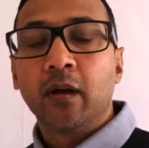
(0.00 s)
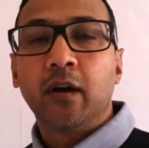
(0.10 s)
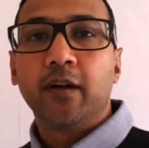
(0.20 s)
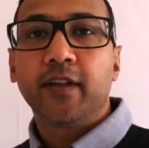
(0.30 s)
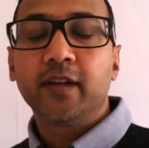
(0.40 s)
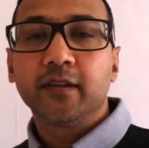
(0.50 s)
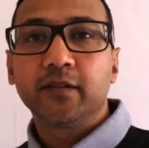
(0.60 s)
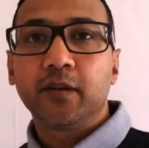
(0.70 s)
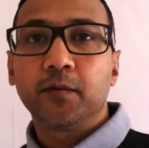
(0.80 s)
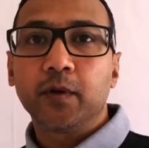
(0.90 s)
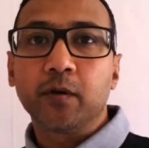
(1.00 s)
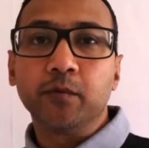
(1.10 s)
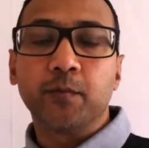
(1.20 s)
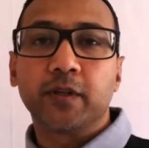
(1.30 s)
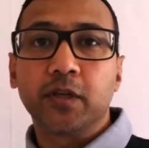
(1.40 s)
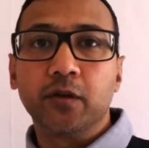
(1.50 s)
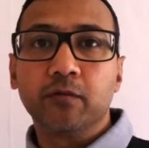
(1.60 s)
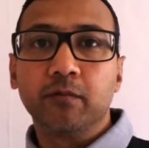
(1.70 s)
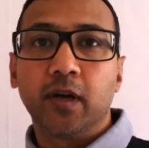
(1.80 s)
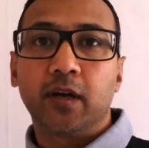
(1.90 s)
Hi there, so welcome to my
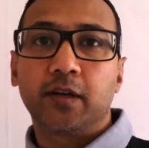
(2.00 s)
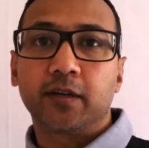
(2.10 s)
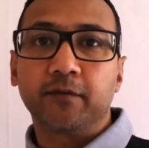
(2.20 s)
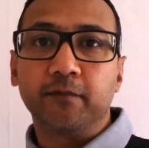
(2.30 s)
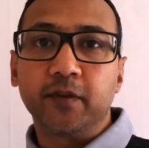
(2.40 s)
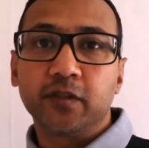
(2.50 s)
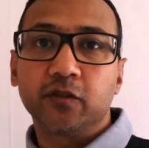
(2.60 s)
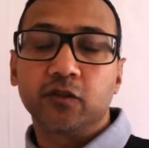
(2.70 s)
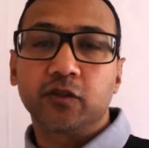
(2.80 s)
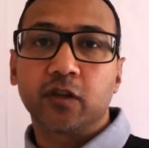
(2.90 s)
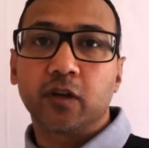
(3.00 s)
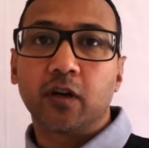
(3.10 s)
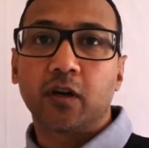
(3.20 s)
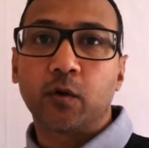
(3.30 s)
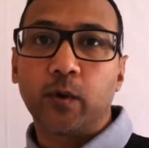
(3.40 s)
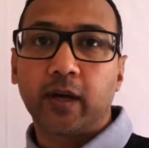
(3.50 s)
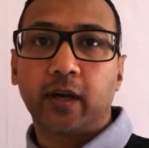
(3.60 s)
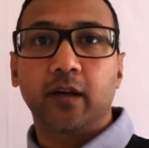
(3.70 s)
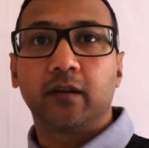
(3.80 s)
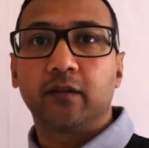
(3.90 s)
channel. This is just a
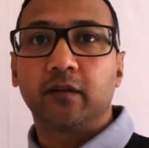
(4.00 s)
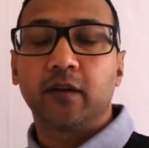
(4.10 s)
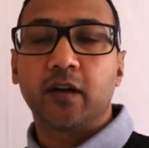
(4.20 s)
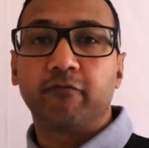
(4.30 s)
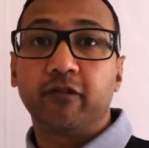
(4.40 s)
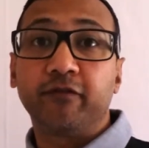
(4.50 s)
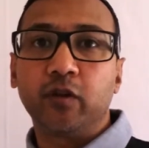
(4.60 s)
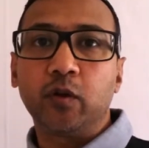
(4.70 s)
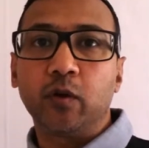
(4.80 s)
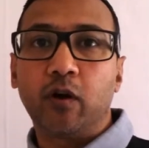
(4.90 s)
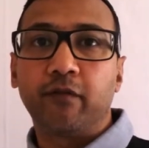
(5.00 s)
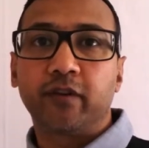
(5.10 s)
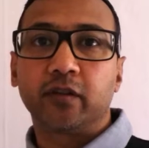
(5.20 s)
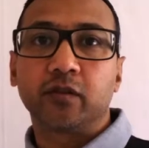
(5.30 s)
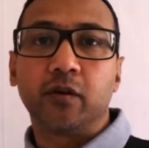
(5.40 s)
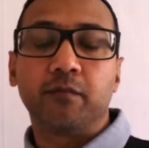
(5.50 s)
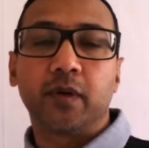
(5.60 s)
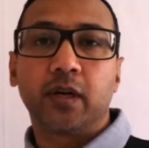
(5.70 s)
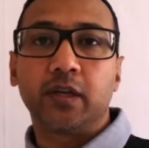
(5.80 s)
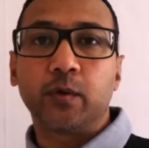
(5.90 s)
quick review of some
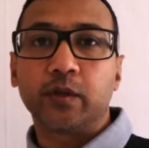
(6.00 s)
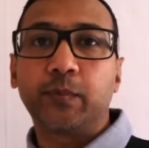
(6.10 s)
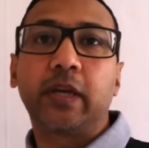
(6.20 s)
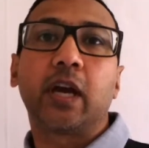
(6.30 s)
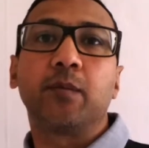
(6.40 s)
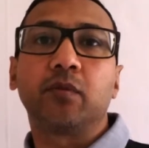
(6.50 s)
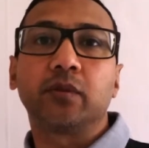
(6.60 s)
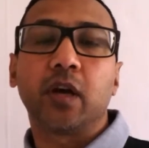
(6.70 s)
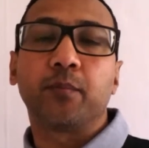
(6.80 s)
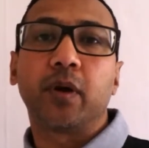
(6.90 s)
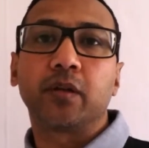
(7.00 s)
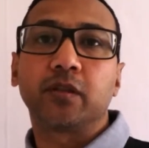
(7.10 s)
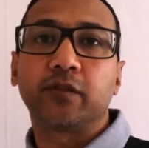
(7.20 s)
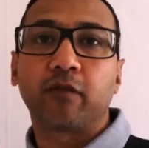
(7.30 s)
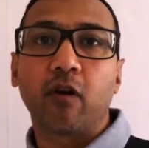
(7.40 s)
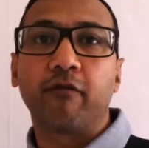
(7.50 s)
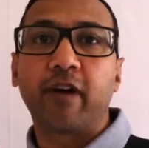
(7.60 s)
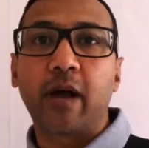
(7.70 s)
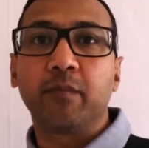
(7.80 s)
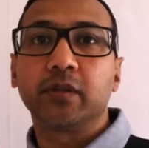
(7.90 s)
USB cables that I purchased off
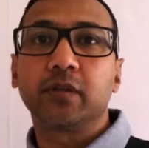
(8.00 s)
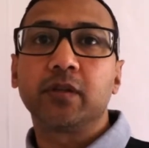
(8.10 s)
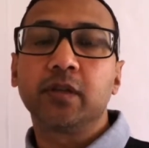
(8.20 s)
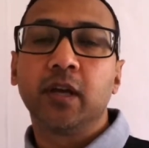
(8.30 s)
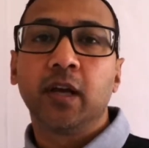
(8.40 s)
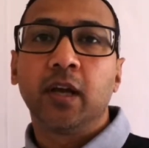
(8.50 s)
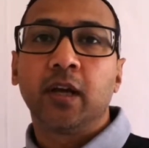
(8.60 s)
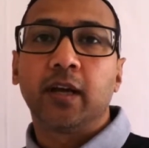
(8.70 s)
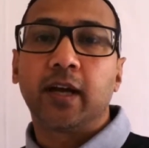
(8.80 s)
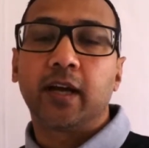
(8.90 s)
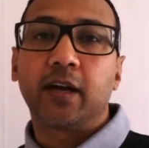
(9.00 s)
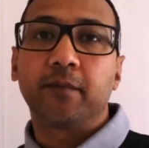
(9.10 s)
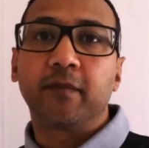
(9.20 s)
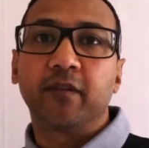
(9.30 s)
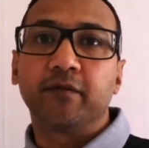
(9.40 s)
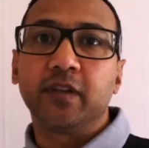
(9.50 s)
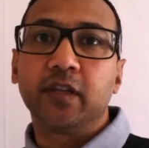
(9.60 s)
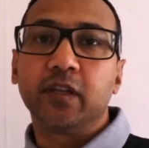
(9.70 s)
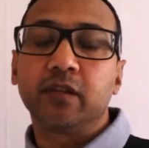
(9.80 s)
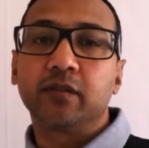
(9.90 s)
Amazon.
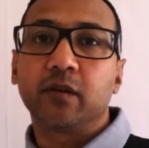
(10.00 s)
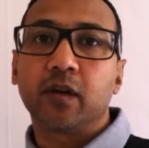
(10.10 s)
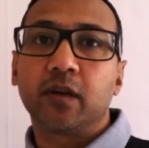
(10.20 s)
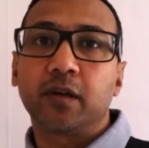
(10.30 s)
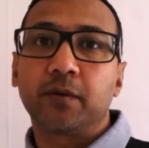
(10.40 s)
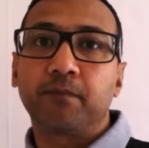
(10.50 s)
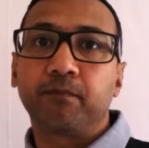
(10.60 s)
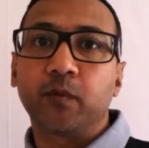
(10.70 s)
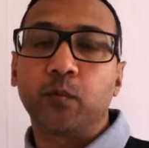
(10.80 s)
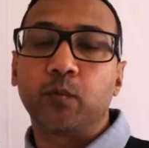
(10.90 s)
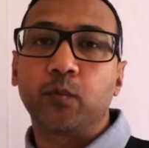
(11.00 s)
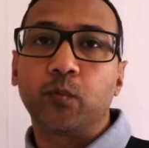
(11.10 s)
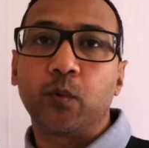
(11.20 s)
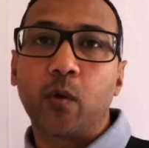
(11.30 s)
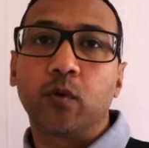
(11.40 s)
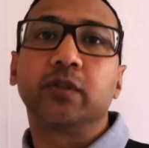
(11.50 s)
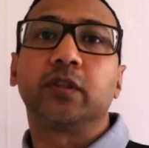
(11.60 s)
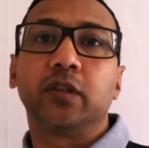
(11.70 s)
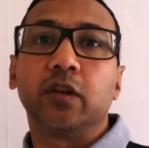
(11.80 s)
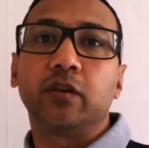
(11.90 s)
These I wanted
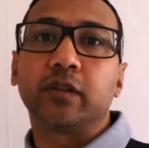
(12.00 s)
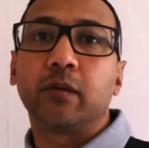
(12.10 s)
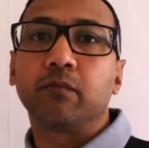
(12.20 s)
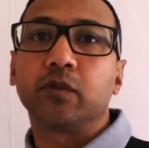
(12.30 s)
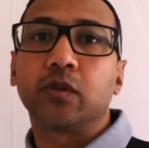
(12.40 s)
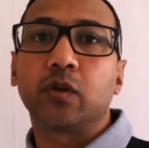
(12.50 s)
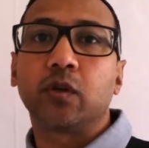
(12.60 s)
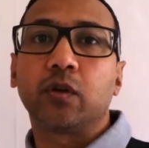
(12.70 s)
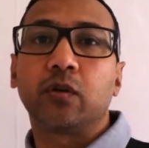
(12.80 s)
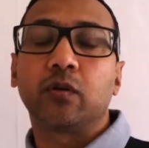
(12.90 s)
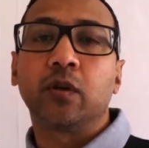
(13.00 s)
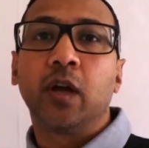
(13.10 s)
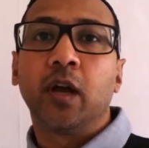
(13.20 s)
to use them to